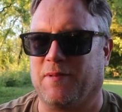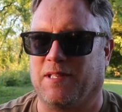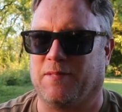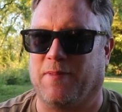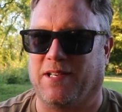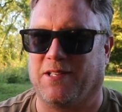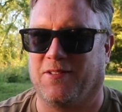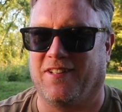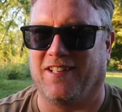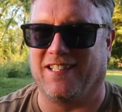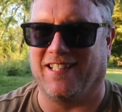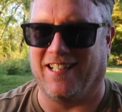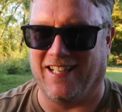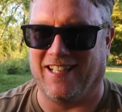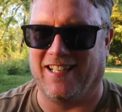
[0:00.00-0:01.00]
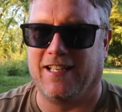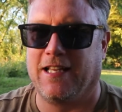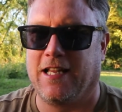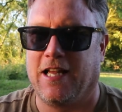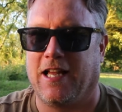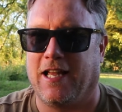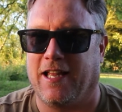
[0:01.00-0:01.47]
a bit special, this, isn't it?
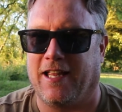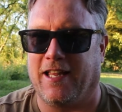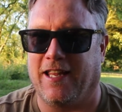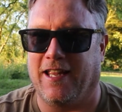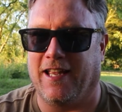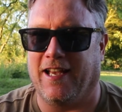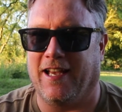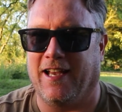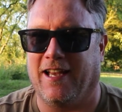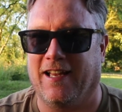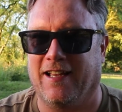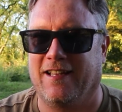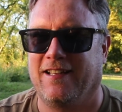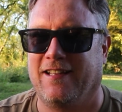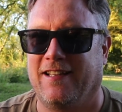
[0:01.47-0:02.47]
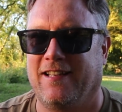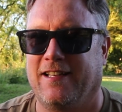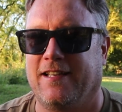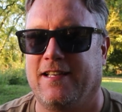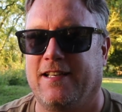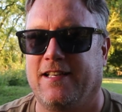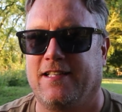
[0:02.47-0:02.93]
Yeah.
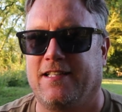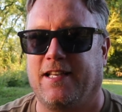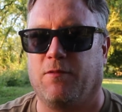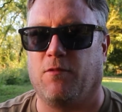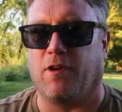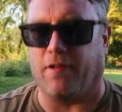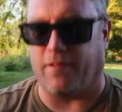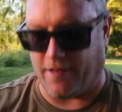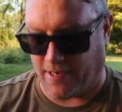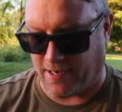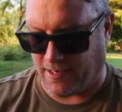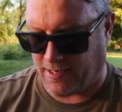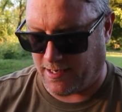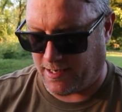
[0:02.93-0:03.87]
Stick one on there,